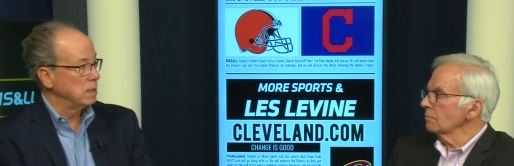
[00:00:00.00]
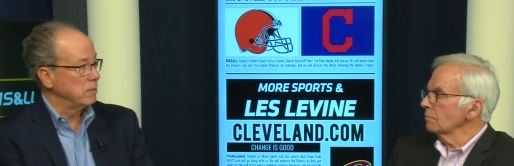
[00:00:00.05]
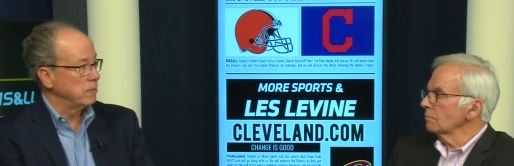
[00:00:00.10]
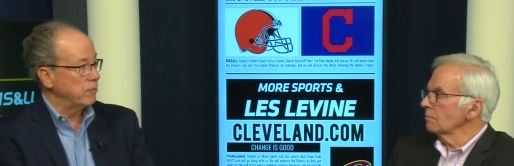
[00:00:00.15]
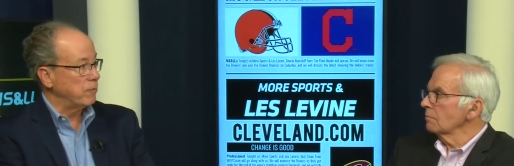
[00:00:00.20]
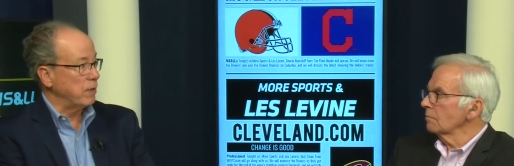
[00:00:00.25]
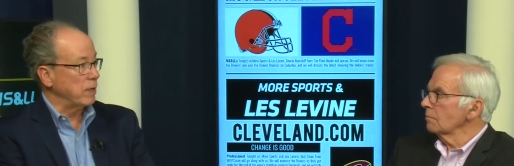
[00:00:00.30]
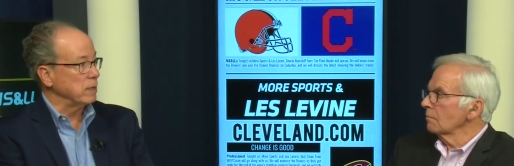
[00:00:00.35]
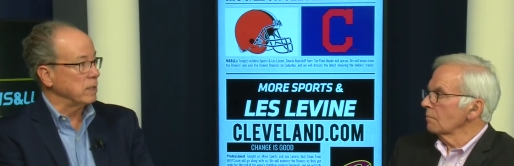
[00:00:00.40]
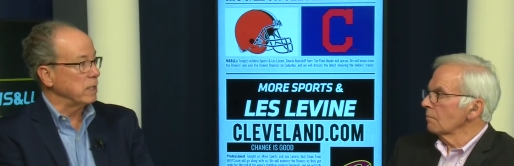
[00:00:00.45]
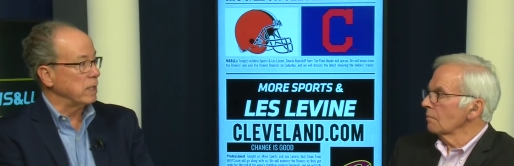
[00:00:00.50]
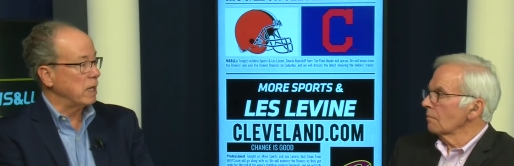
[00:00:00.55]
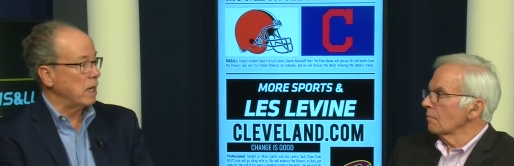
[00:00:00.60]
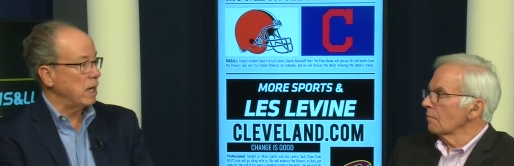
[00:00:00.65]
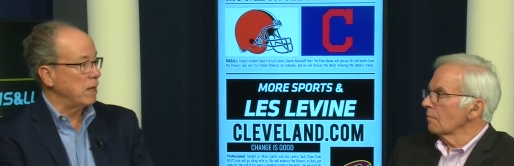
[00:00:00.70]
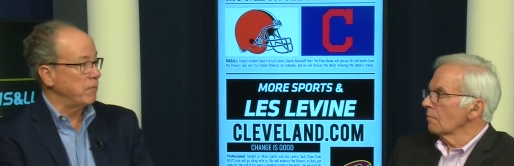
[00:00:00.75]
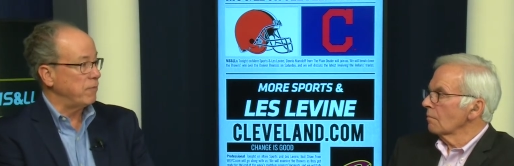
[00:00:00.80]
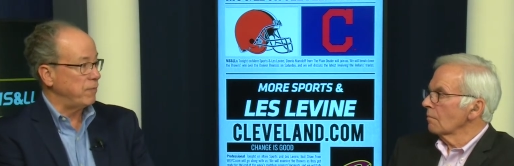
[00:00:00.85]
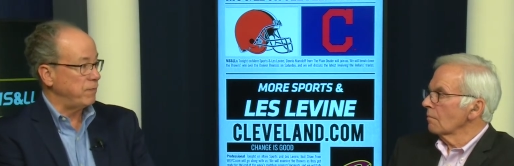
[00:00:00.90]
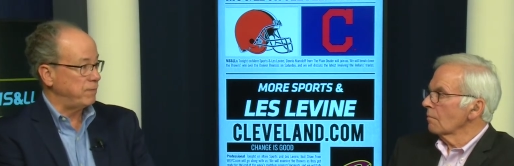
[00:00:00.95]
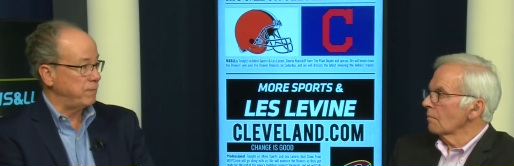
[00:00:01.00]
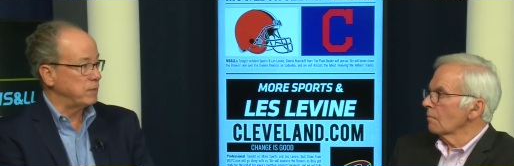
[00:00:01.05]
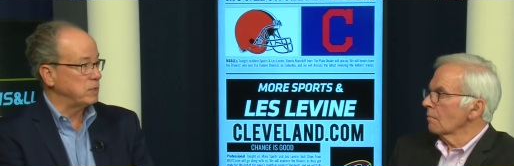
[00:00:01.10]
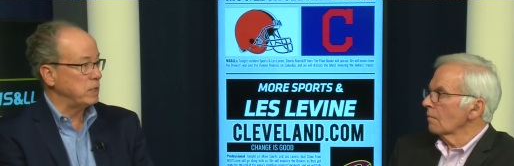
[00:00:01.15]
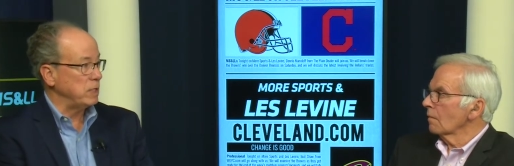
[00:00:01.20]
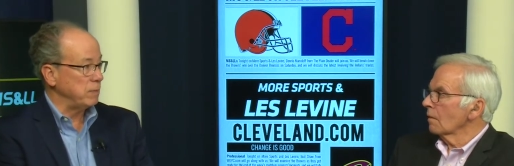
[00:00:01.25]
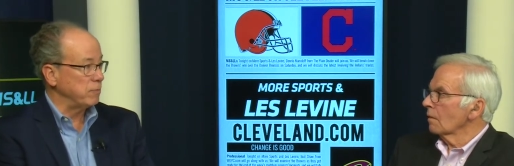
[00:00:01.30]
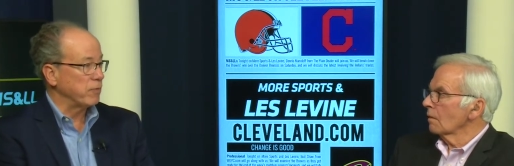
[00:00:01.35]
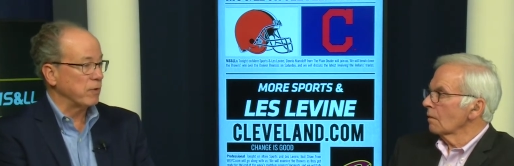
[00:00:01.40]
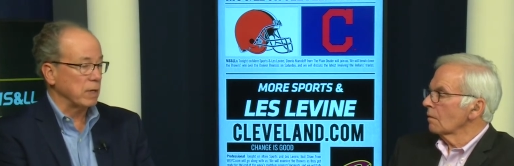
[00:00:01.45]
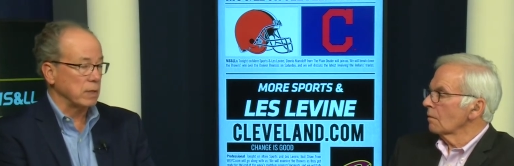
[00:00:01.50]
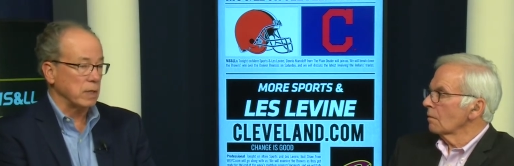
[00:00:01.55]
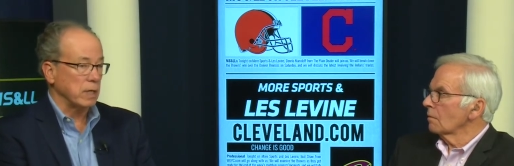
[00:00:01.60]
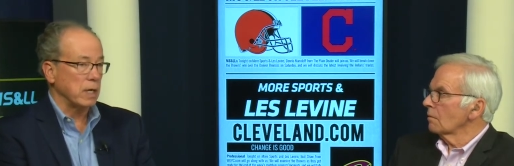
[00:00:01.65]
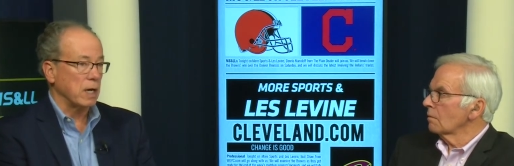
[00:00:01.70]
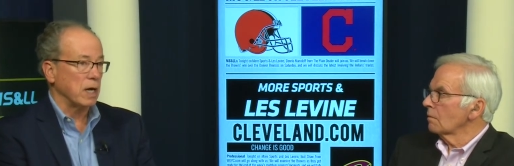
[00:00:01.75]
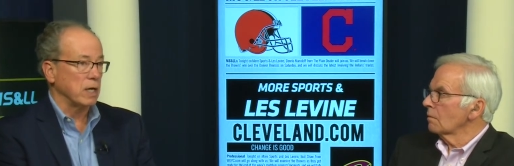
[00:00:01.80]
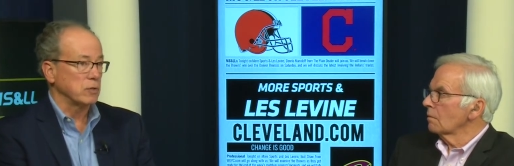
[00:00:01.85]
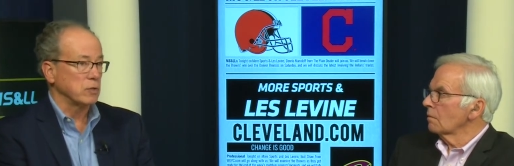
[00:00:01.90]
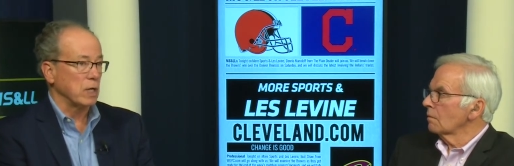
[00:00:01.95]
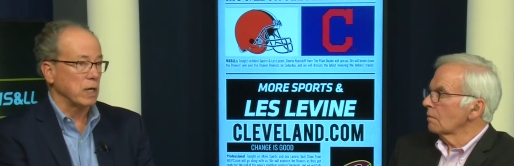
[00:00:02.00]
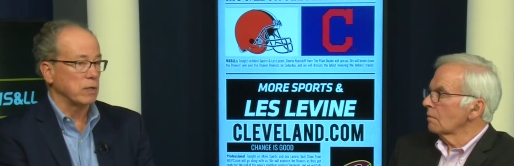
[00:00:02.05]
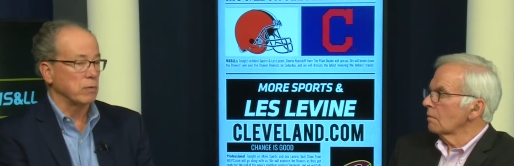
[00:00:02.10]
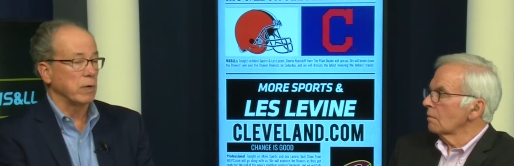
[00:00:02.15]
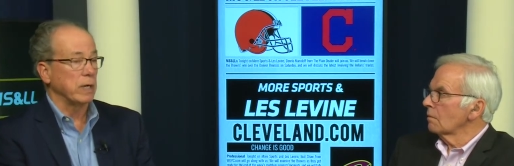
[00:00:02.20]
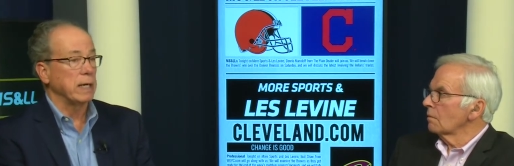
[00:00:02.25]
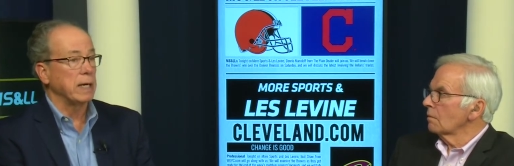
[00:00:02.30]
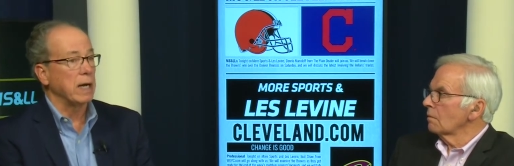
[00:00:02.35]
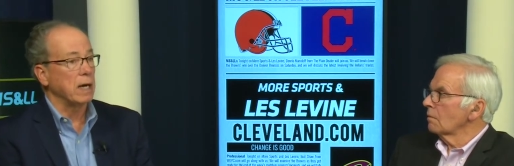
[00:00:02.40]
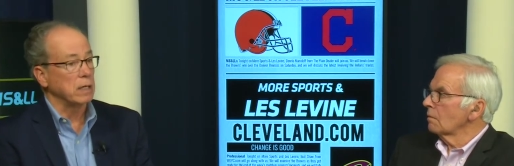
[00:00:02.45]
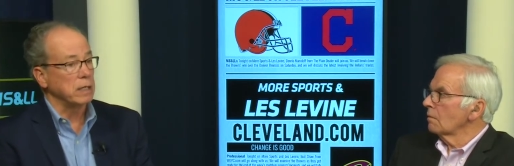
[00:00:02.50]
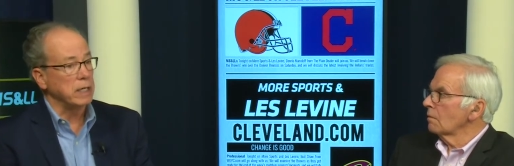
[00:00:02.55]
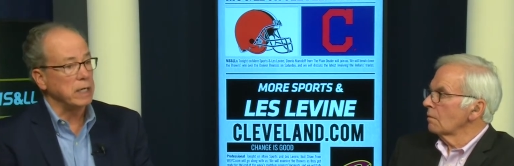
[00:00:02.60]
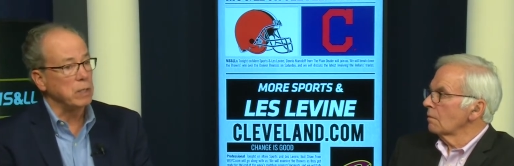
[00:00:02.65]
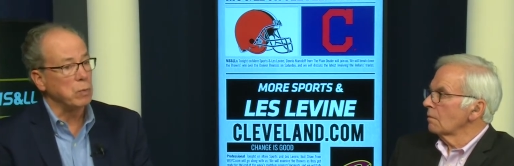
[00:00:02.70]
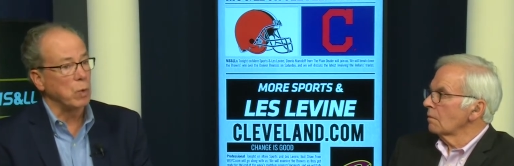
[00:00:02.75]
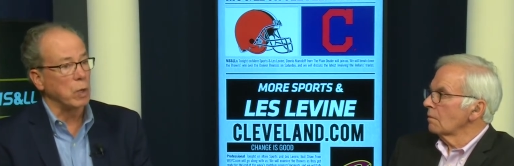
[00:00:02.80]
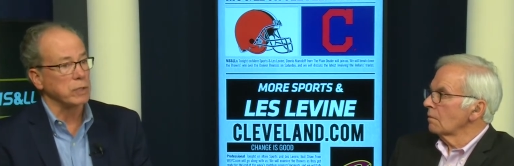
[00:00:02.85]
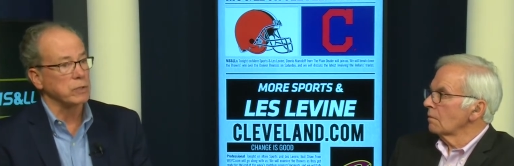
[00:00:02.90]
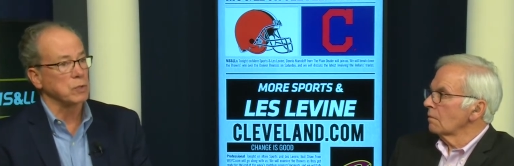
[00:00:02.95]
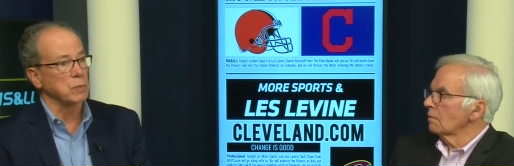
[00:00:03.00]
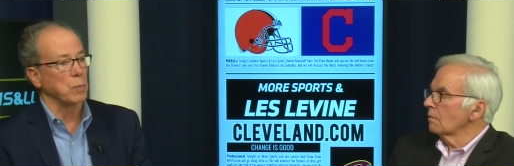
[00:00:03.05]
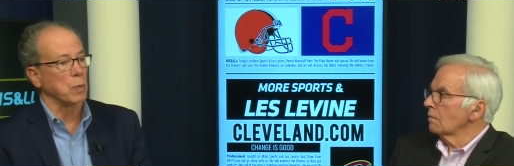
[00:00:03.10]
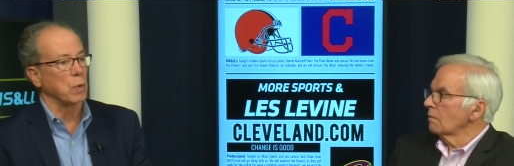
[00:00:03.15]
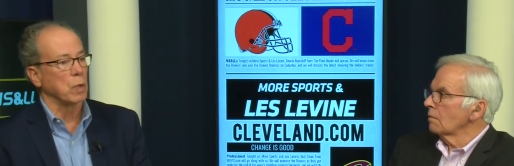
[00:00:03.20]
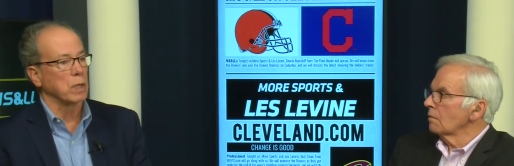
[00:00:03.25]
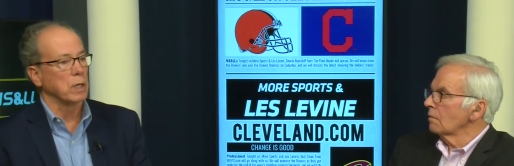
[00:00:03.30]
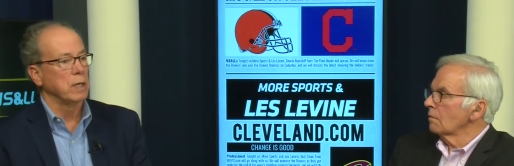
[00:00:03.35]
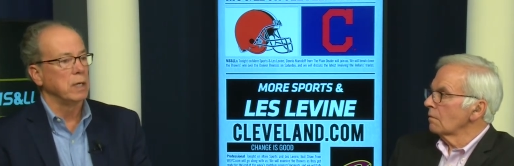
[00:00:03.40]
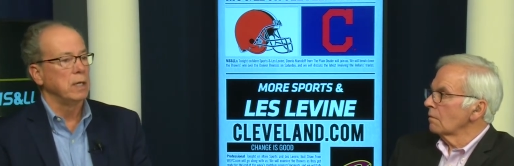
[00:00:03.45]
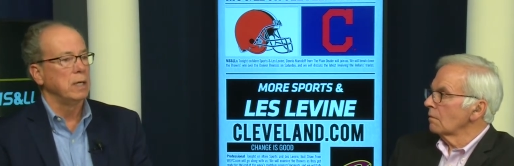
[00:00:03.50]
Speaker 1: friendly con team-friendly contract right now and he wants more.